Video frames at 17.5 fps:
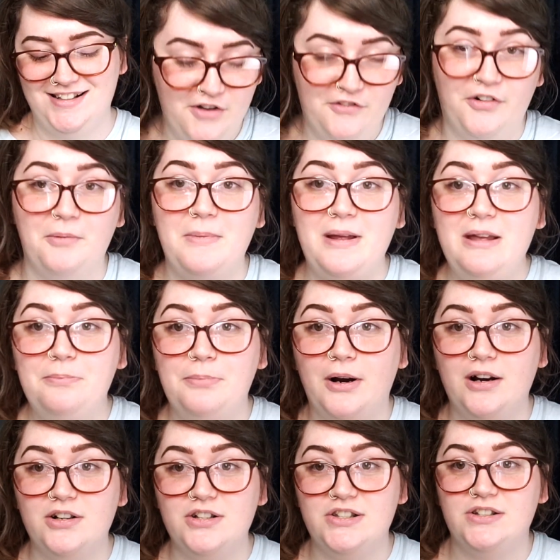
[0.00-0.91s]
For me
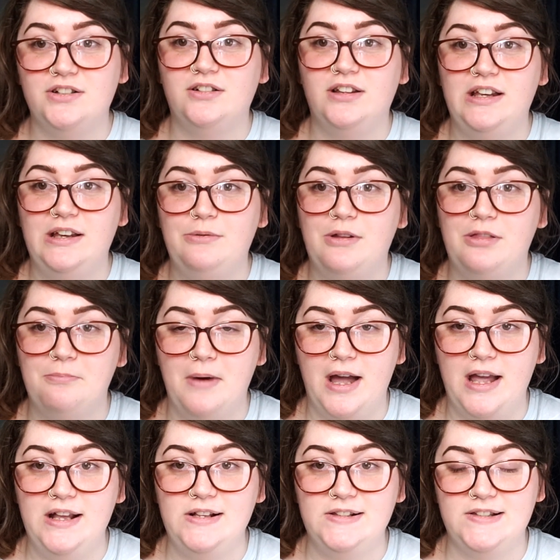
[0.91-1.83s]
personally, with my
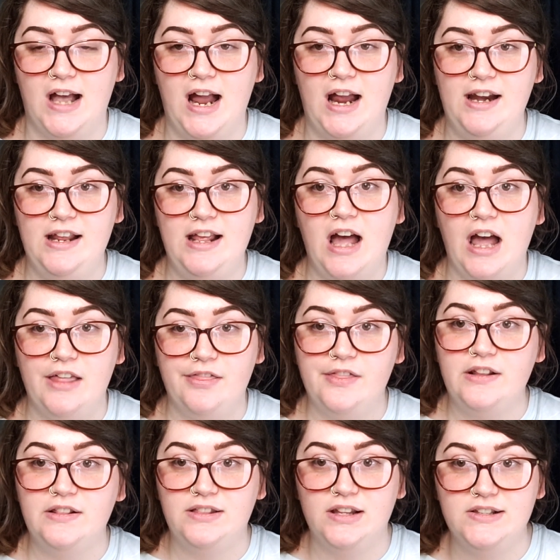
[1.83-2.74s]
anxiety, I
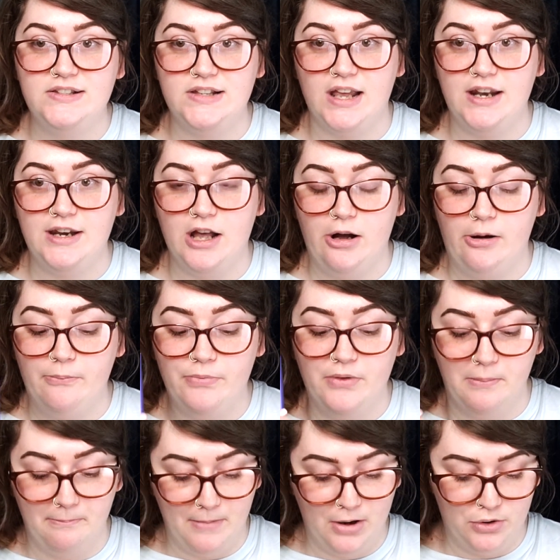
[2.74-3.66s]
think the Zen helped the
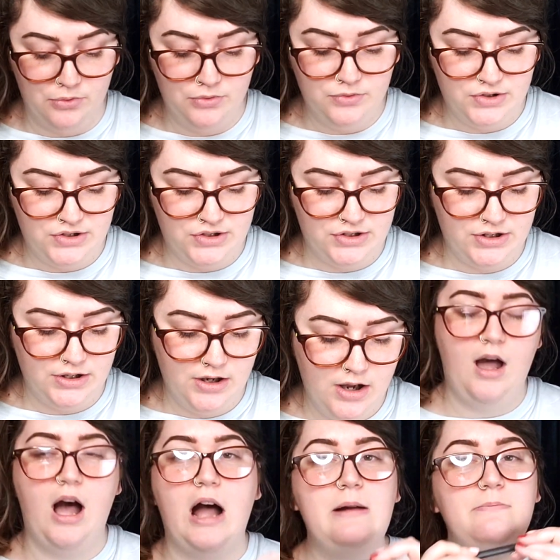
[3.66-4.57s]
most.
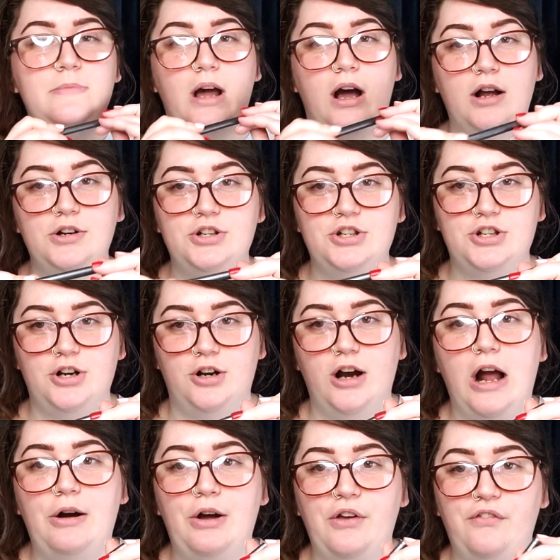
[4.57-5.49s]
I'm not sure
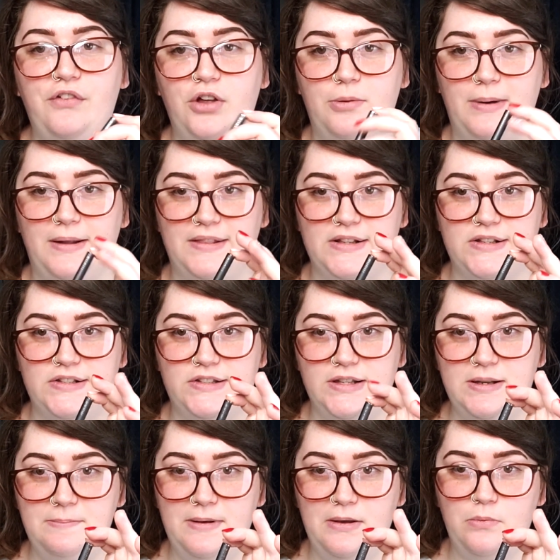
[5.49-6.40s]
how I feel about the
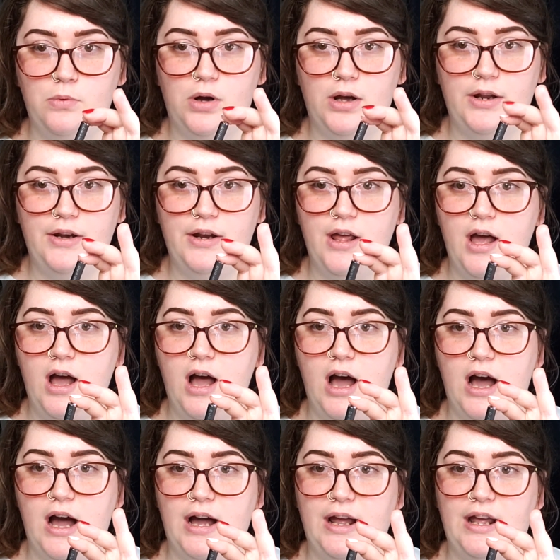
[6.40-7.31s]
sleepy one.
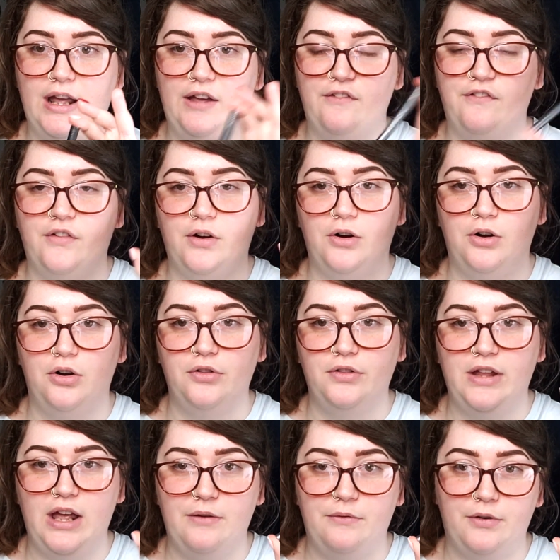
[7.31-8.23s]
I've
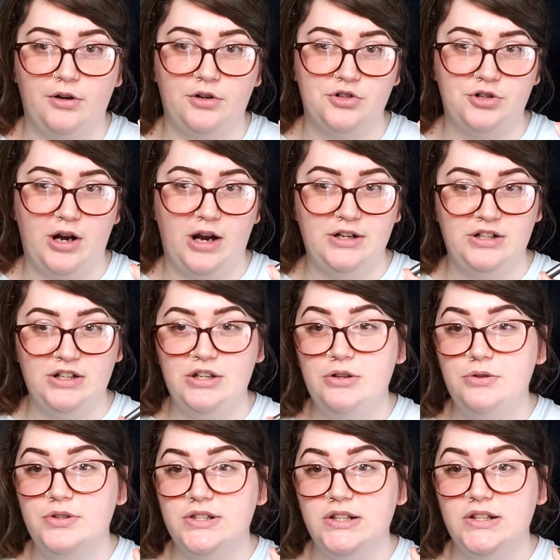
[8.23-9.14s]
only ever tried to
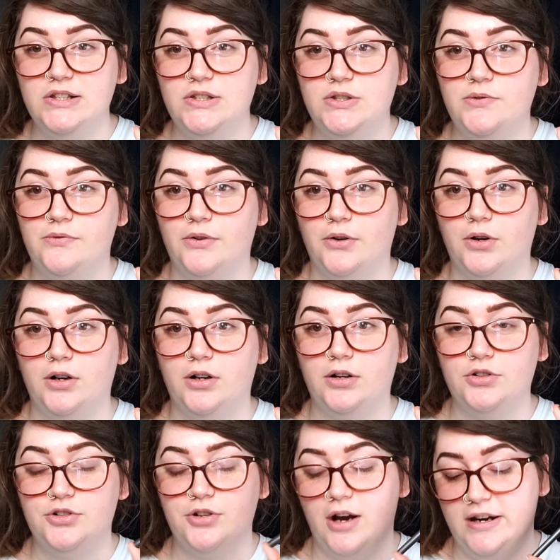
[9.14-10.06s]
use this
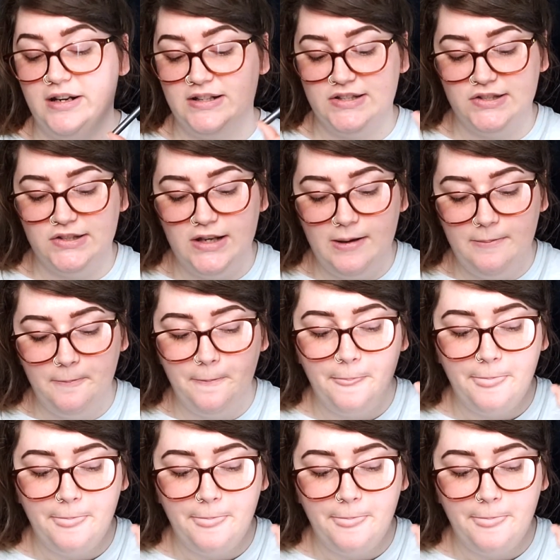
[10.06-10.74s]
for trying to sleep.